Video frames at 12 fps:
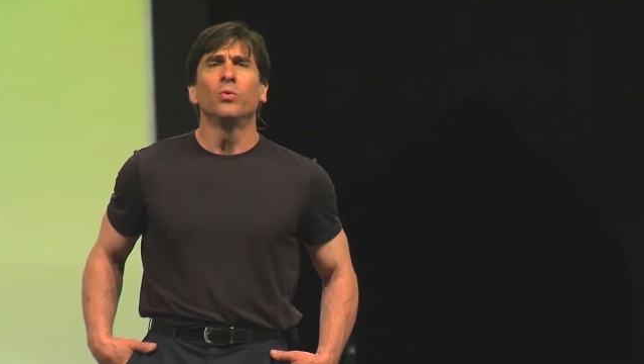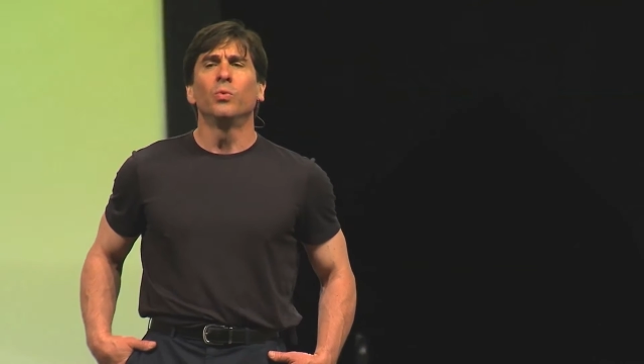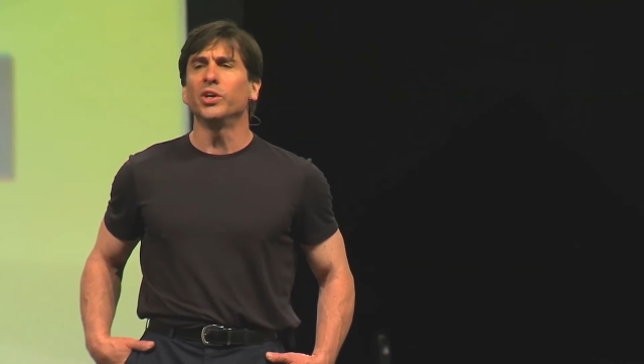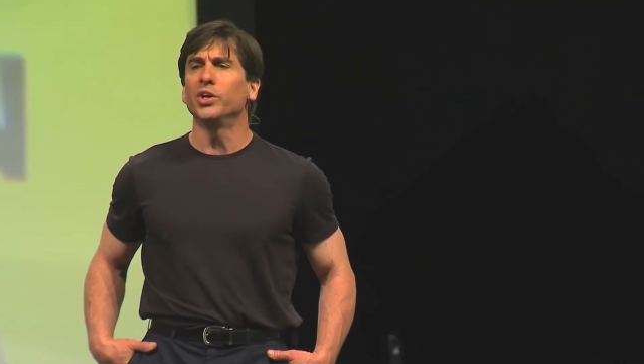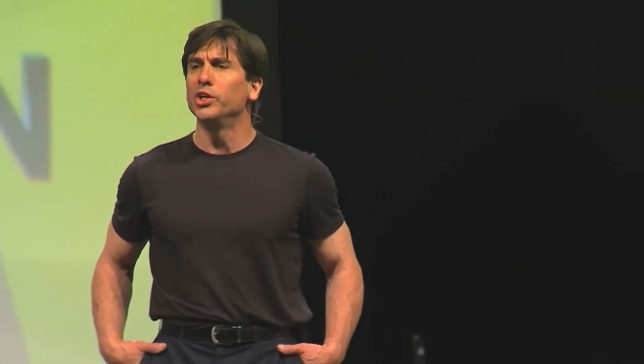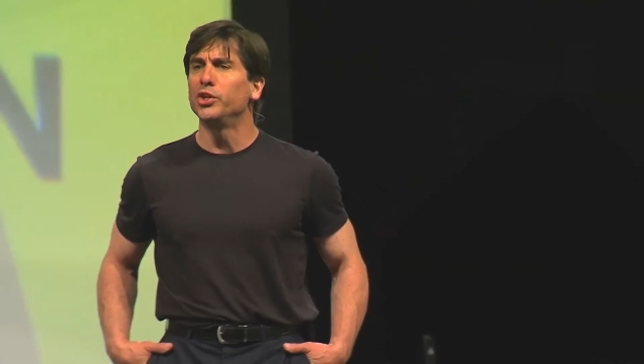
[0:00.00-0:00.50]
what are
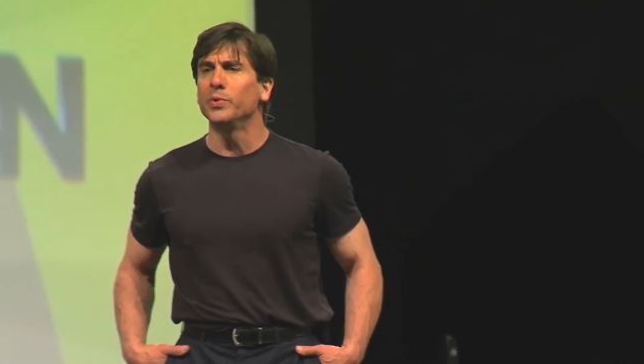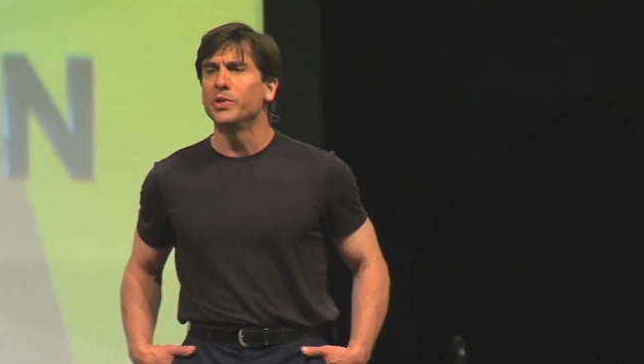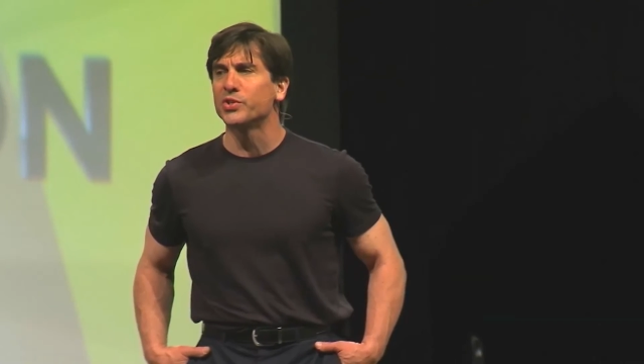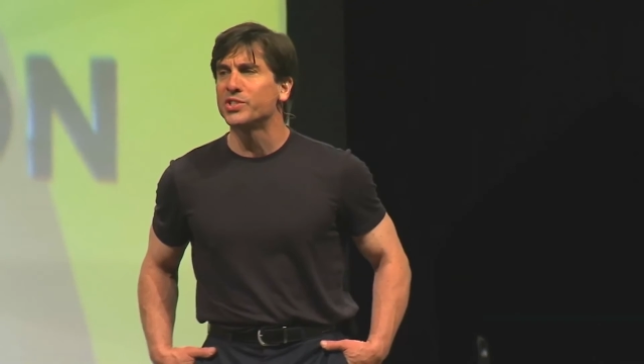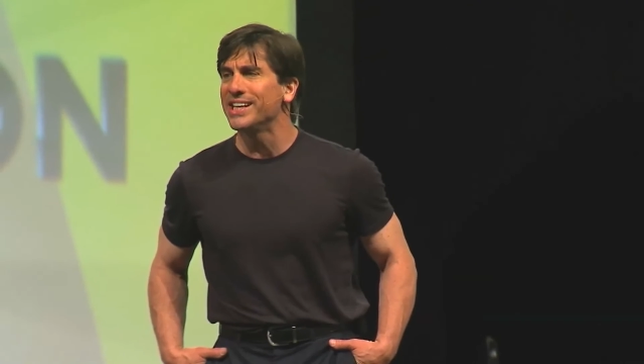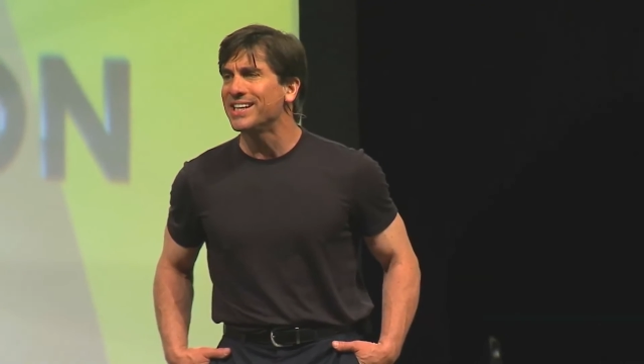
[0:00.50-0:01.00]
you going to do when you're
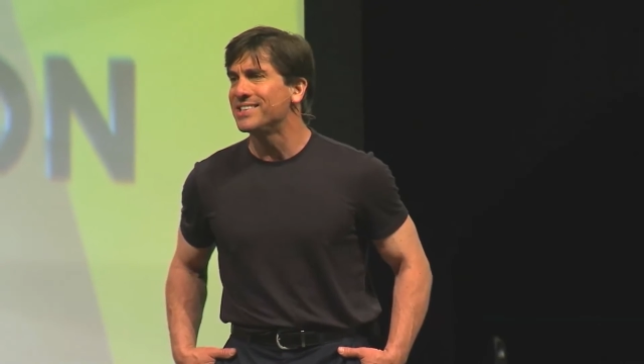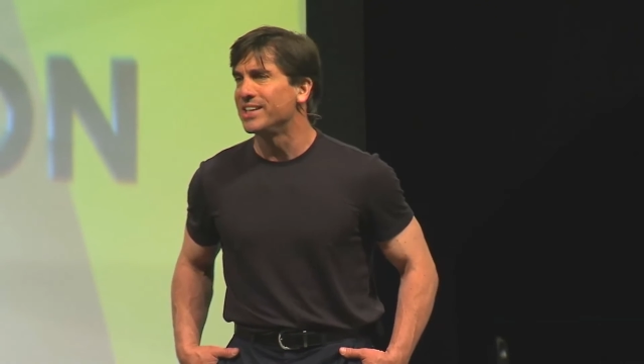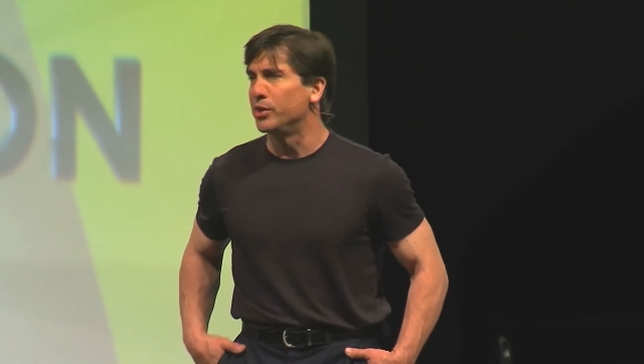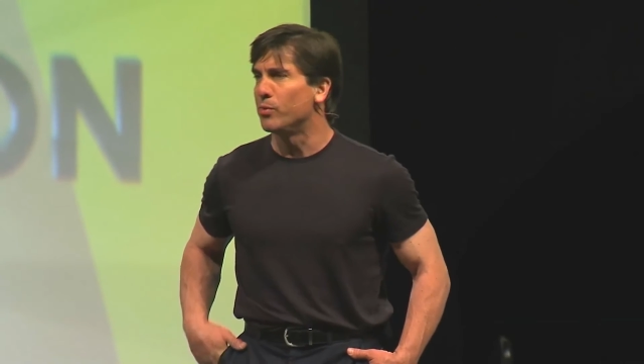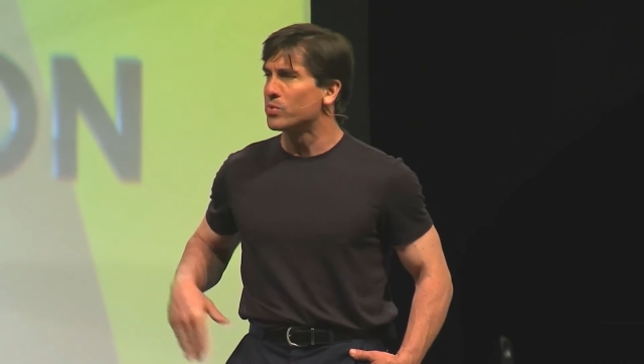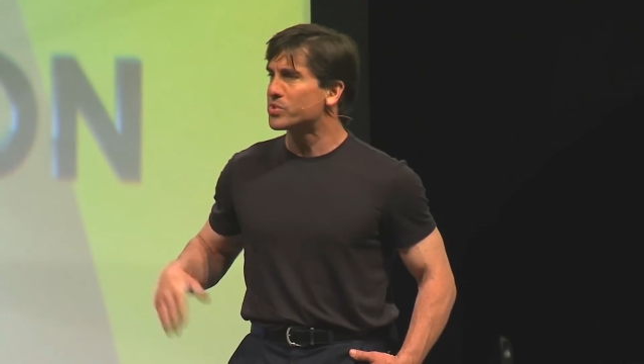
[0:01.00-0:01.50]
60?
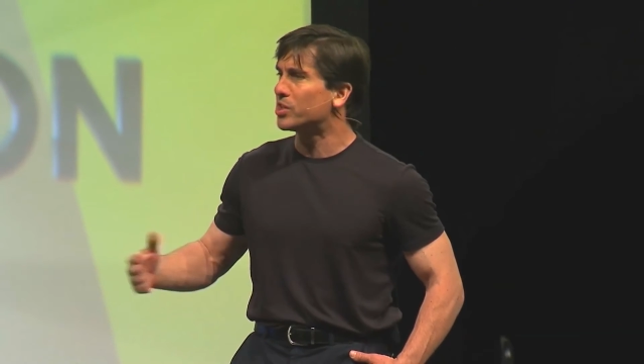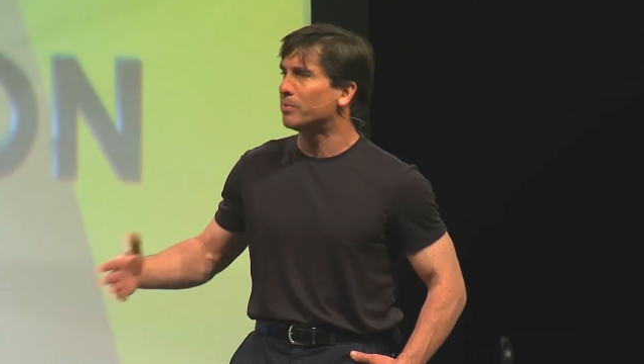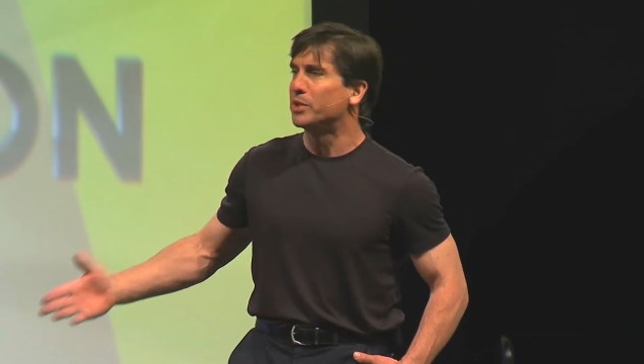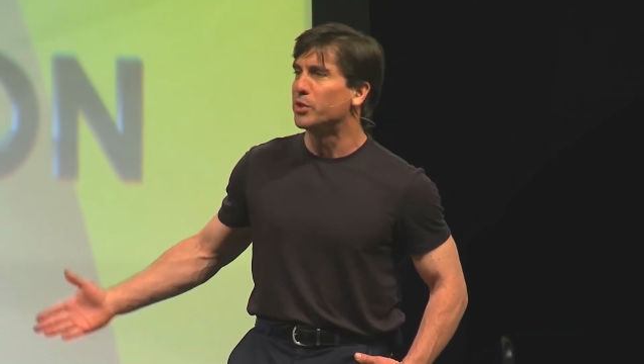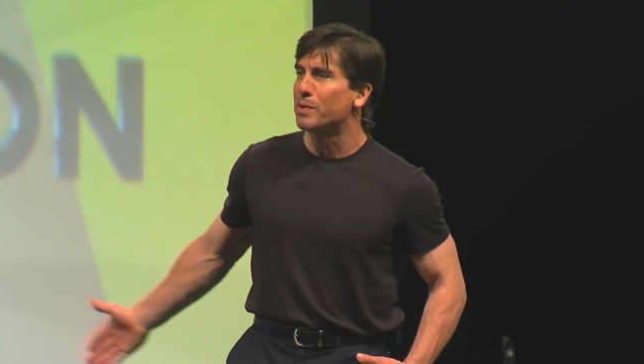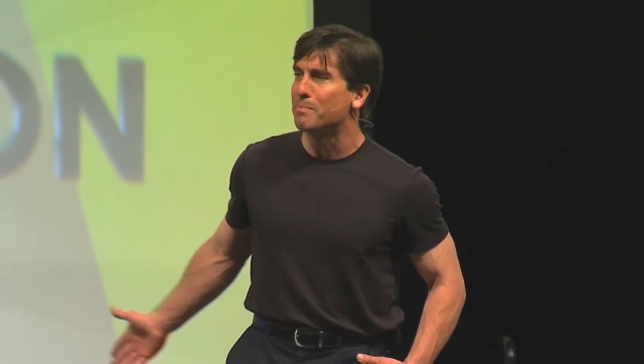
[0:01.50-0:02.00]
You won't still
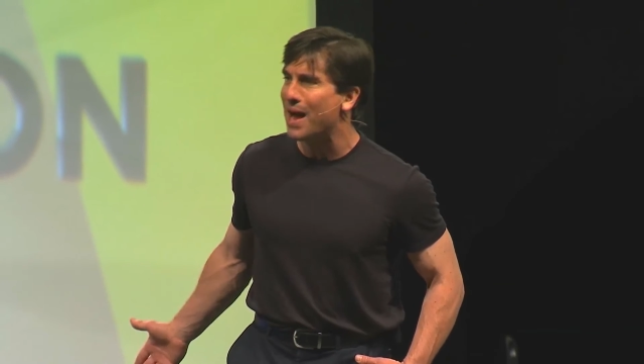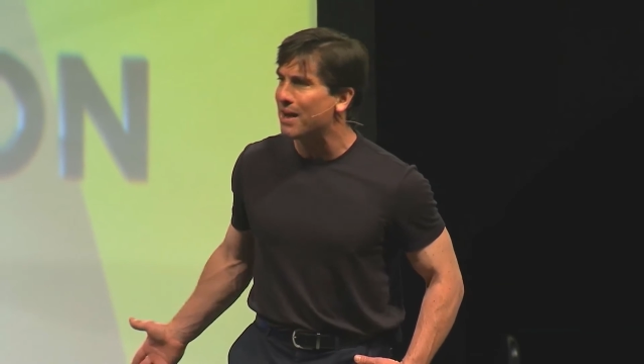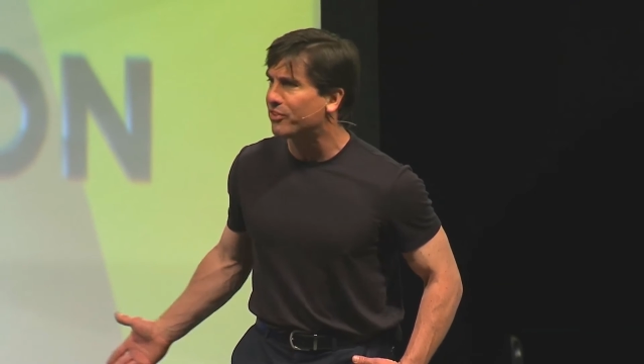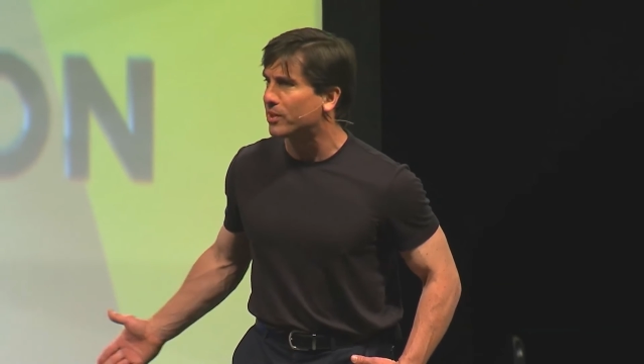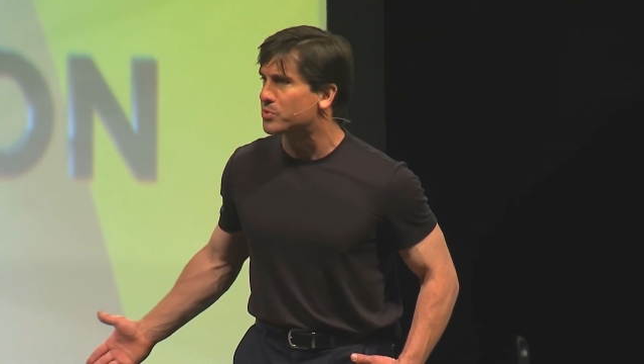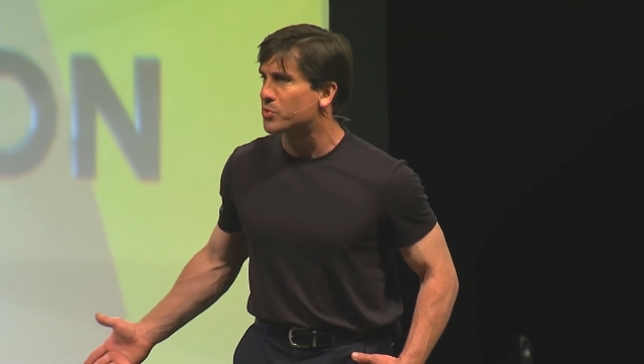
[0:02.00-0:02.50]
be doing backflips,